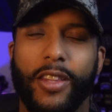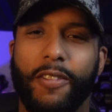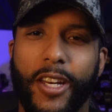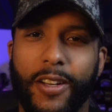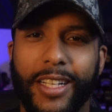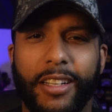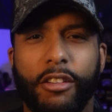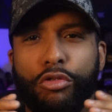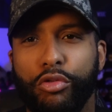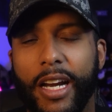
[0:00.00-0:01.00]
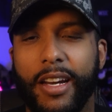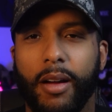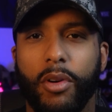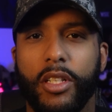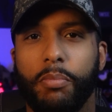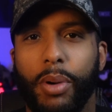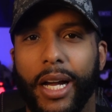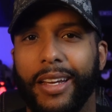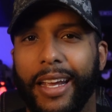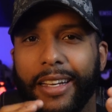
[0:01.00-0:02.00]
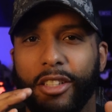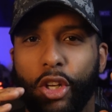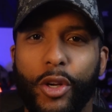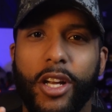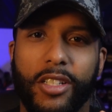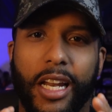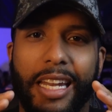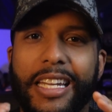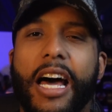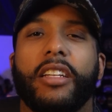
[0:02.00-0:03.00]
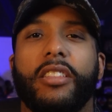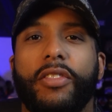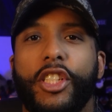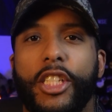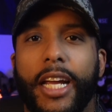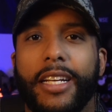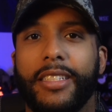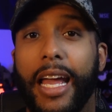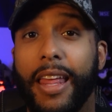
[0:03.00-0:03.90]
and the video did great numbers, but in 2 years a lot of stuff has changed,